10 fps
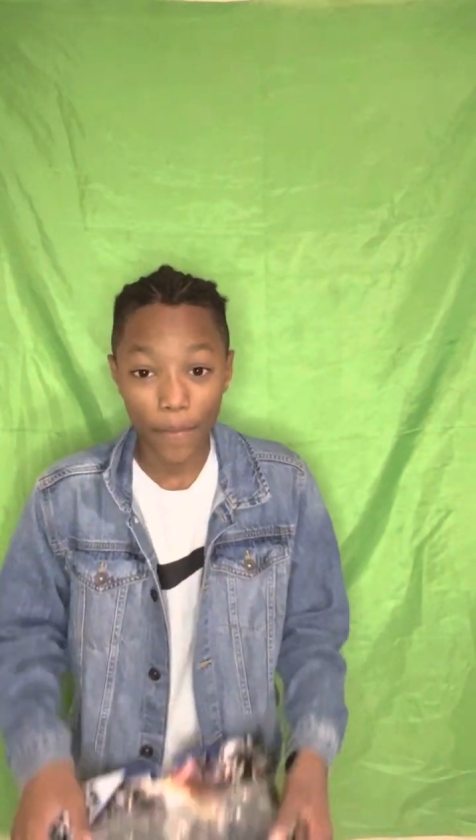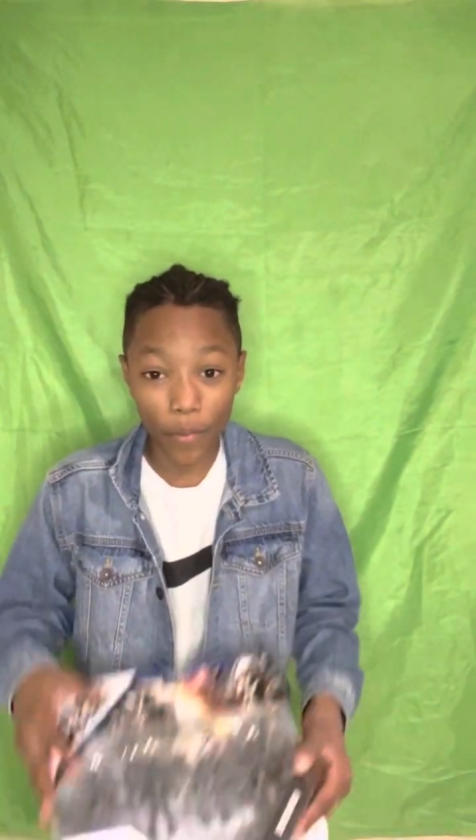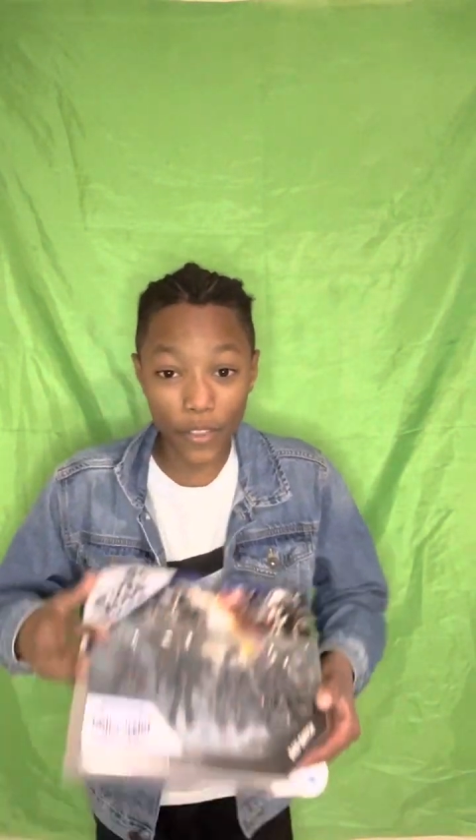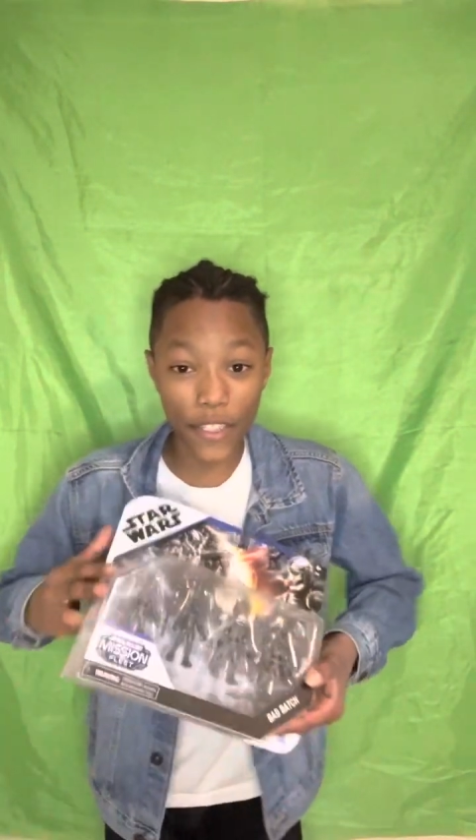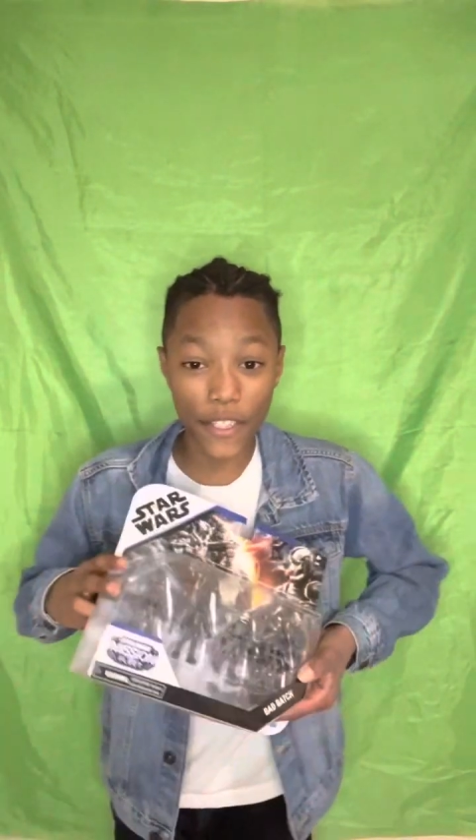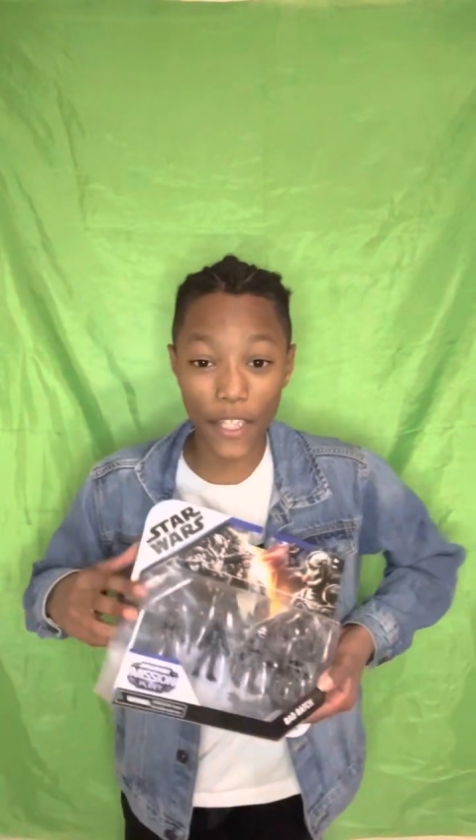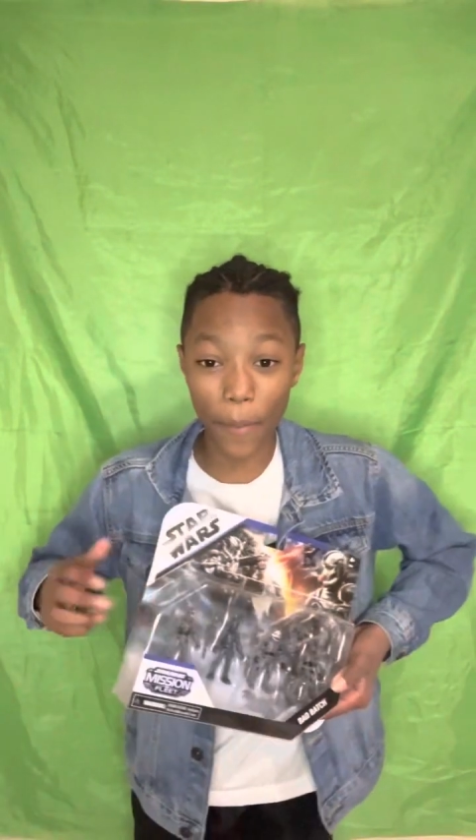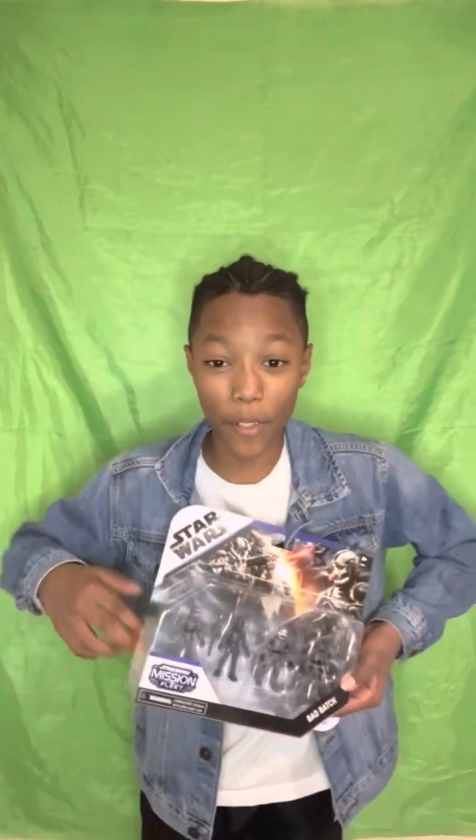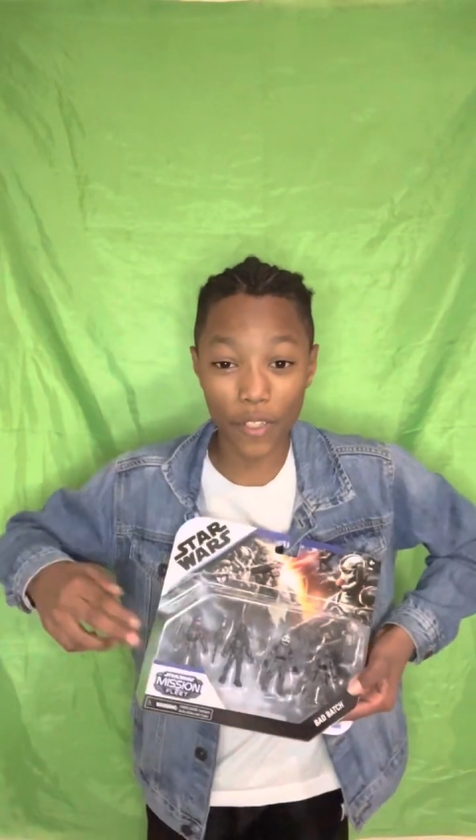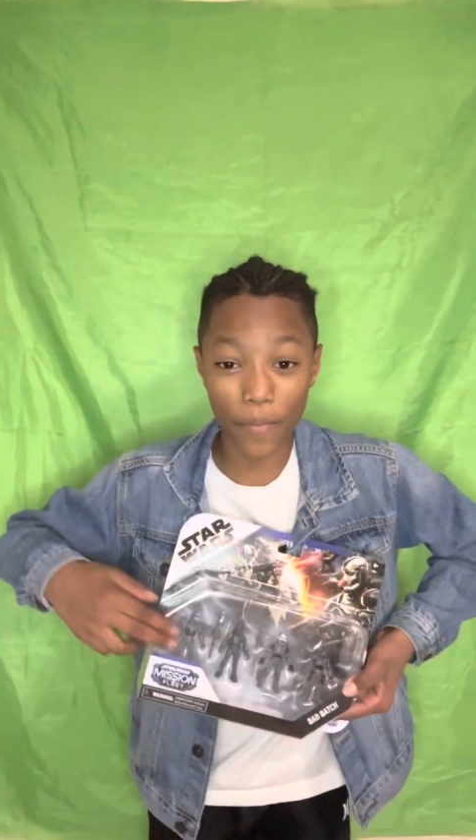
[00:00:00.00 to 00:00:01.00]
if you want to see
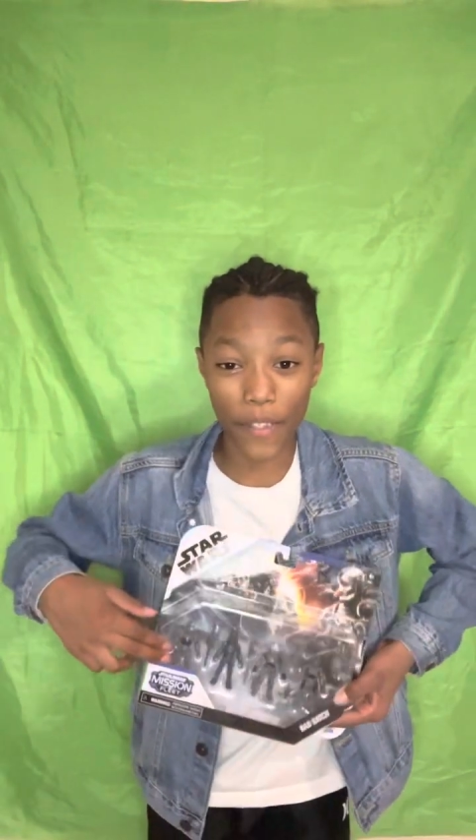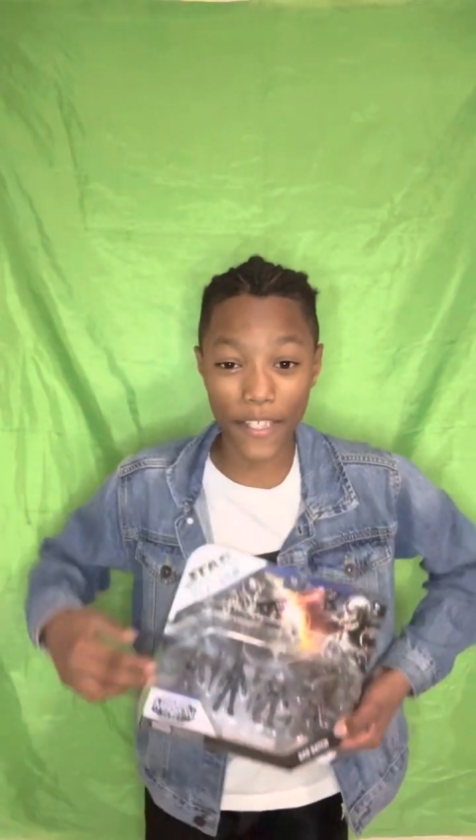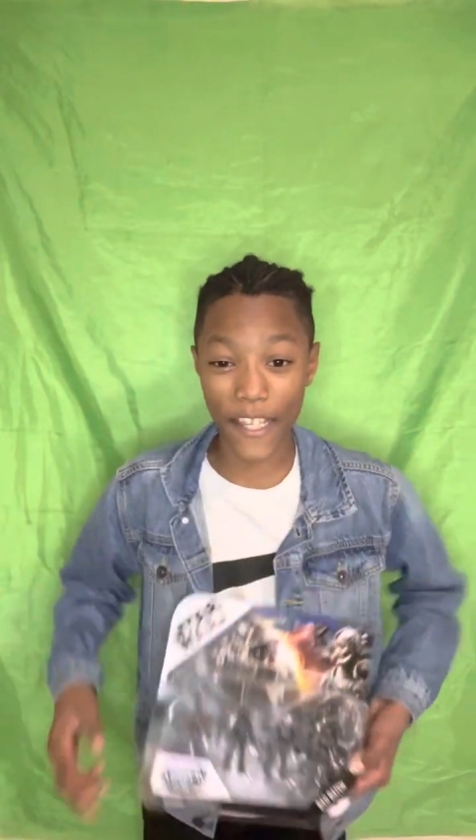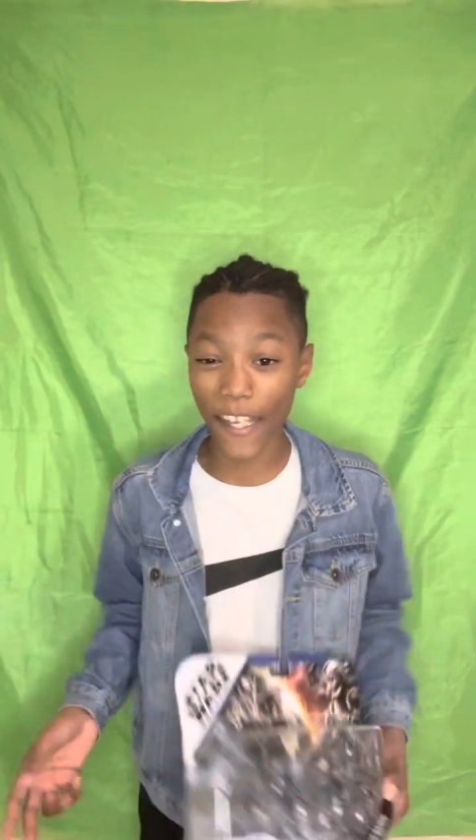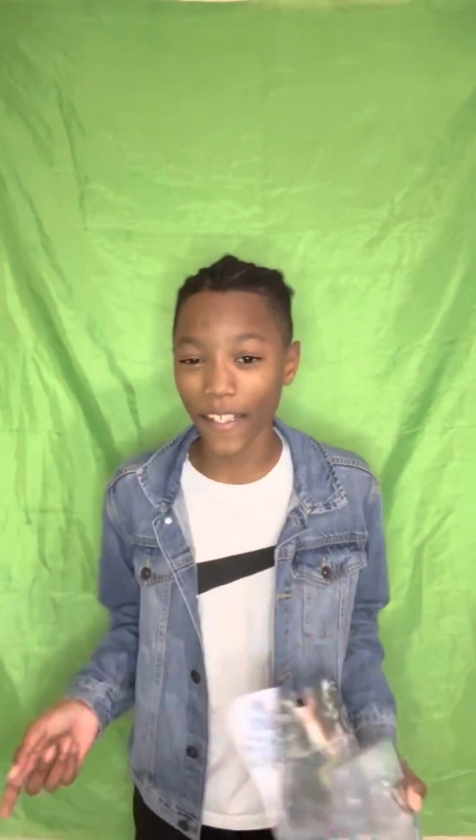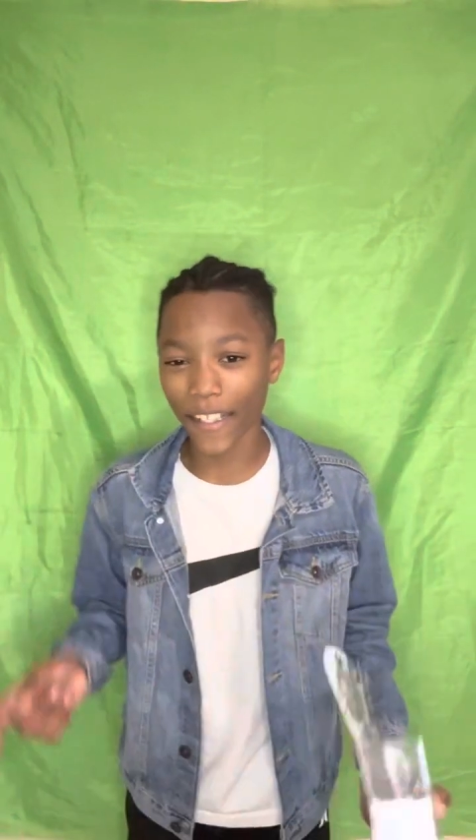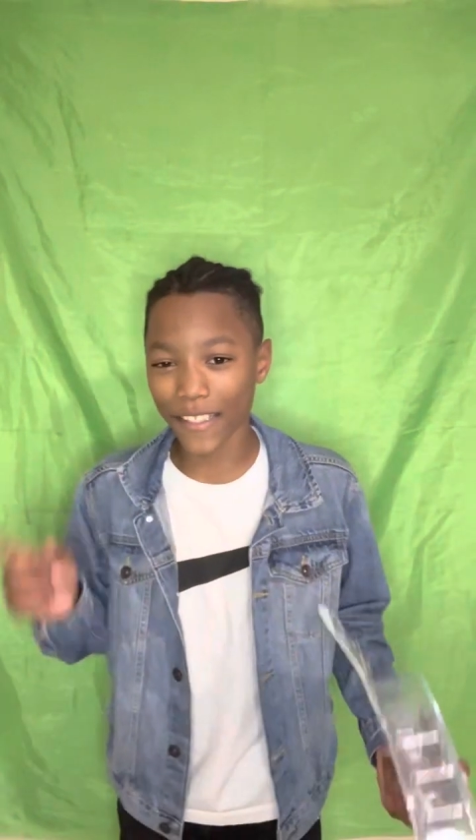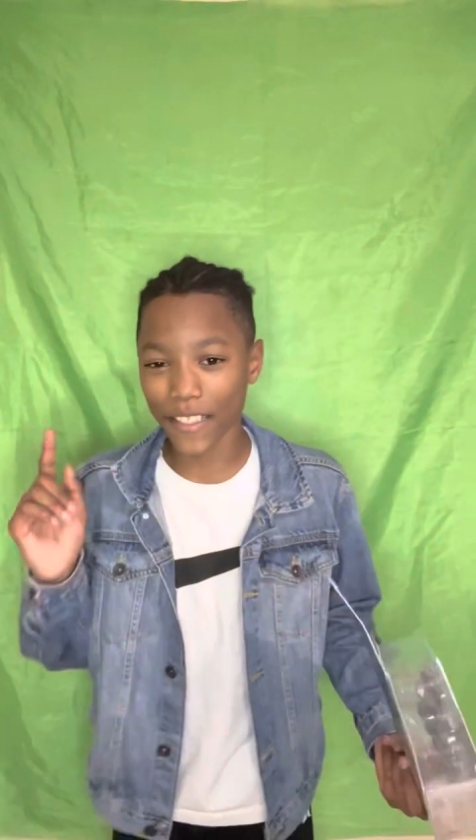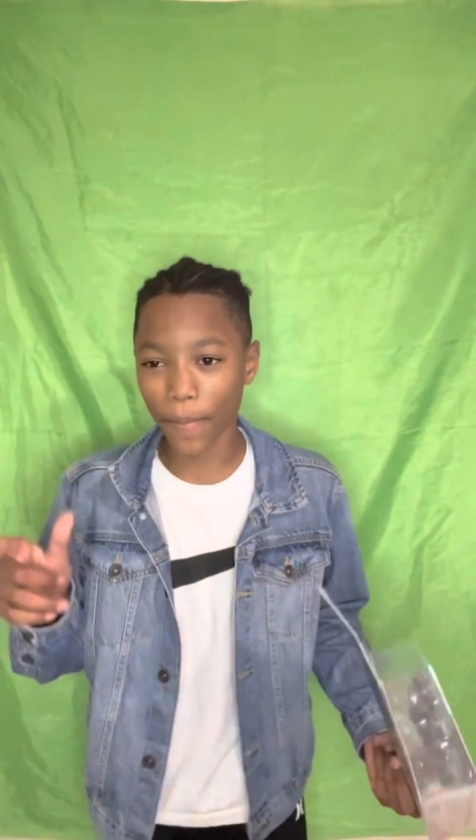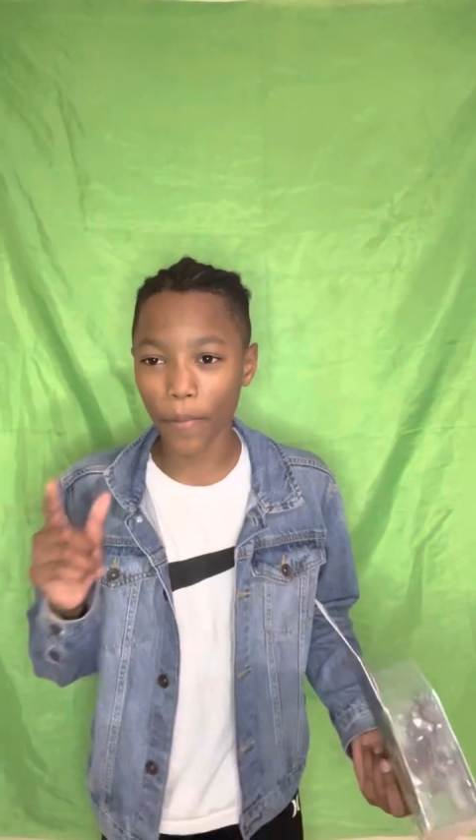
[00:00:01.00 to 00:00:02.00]
stop motion of this and
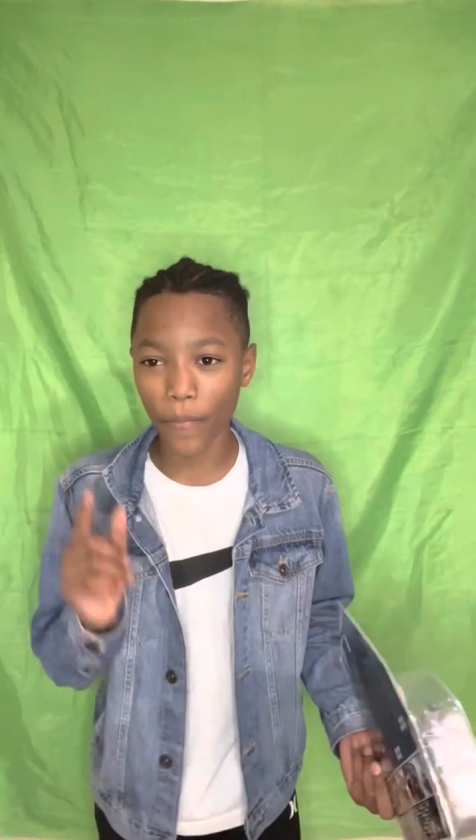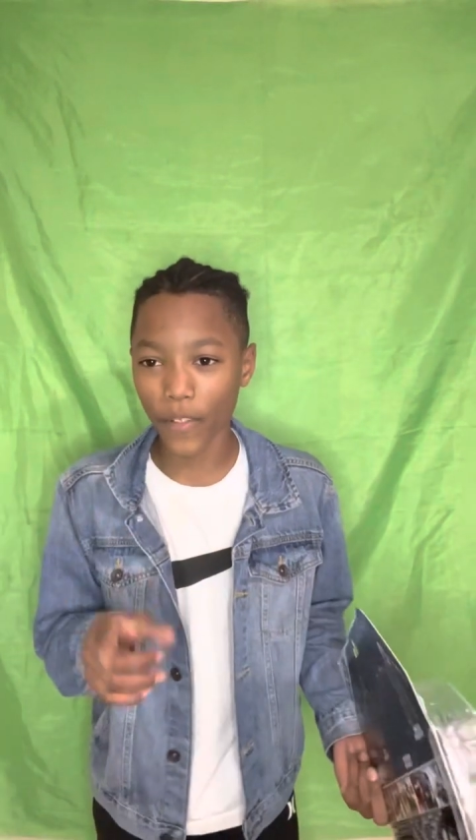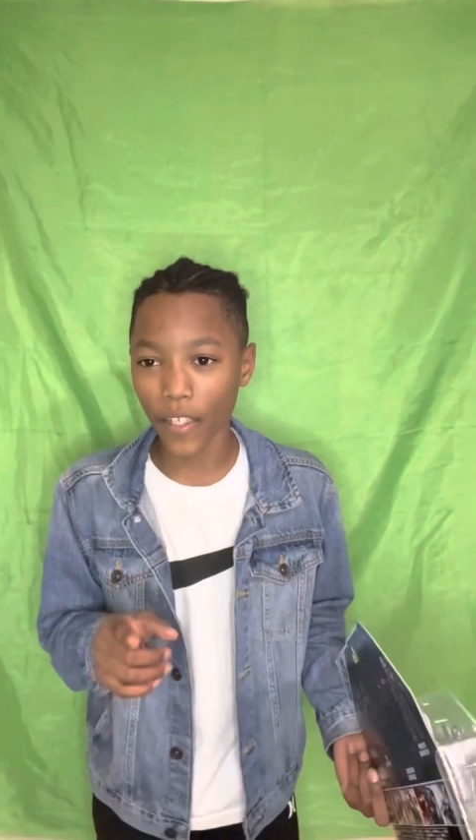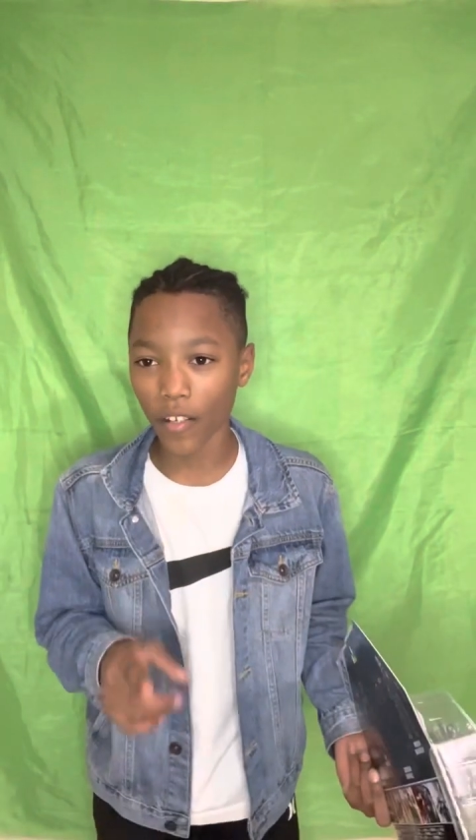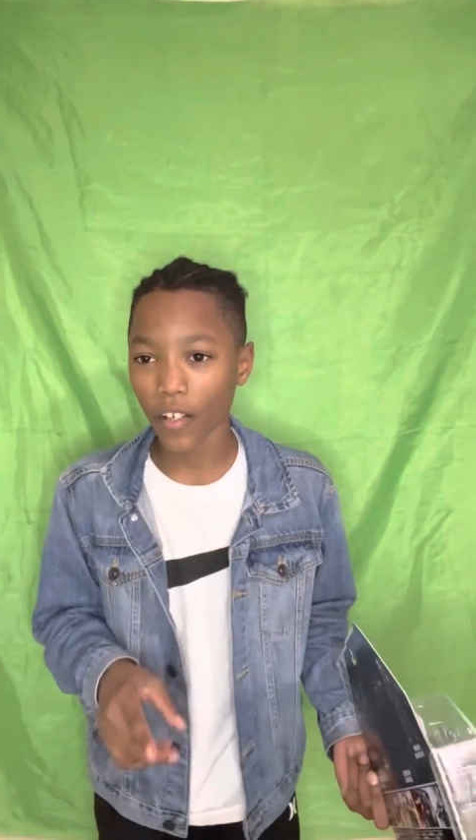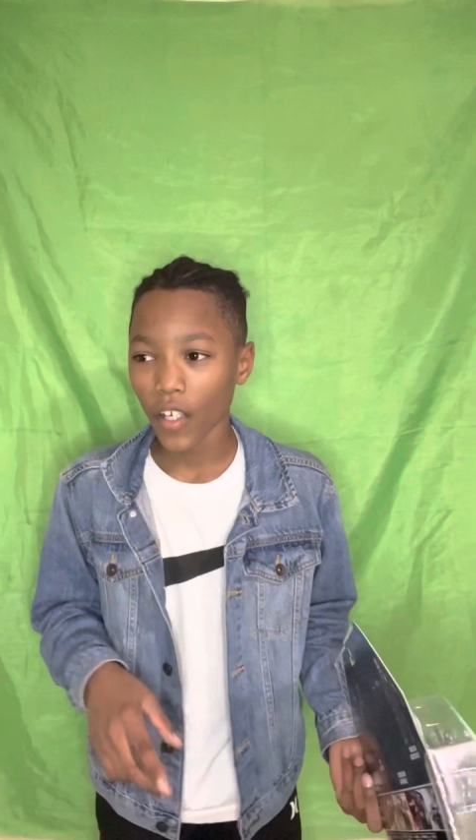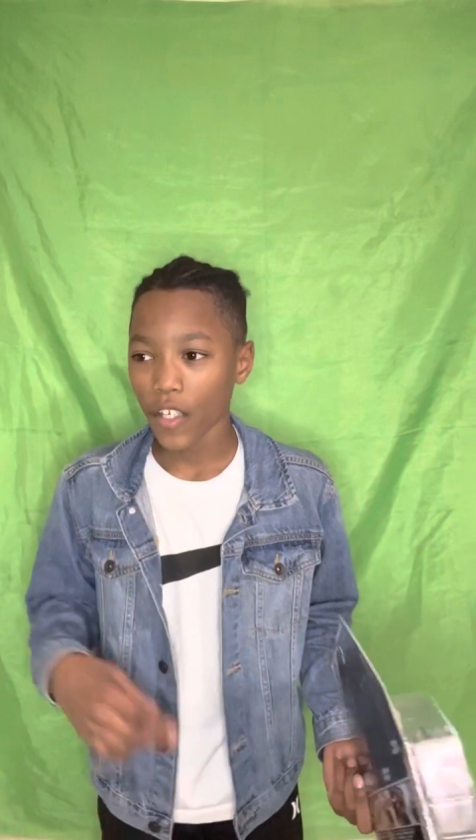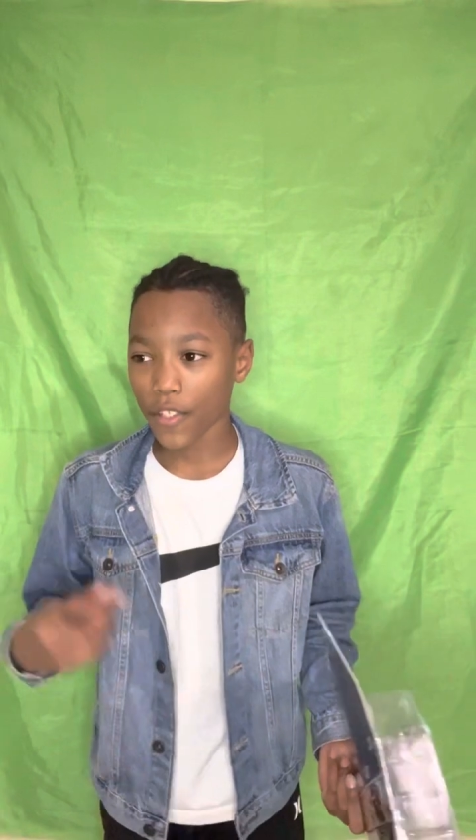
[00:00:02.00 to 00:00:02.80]
a separate video,